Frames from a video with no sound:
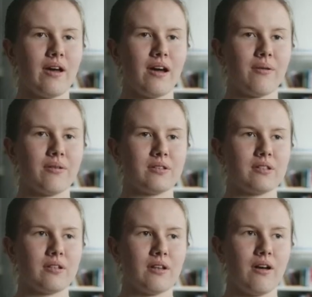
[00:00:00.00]
I want
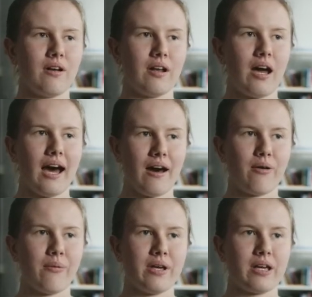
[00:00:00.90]
to learn
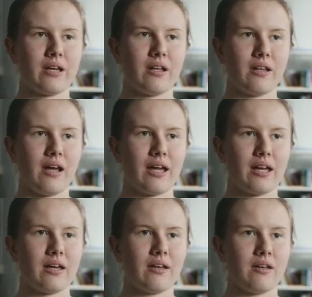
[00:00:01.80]
how we can
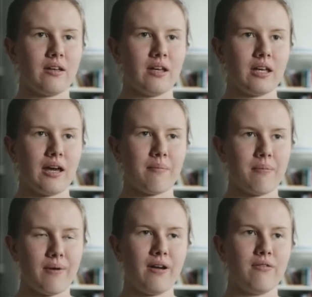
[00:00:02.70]
like get
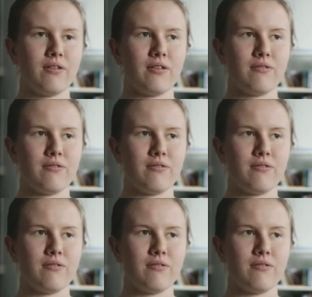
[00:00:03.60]
prepared for the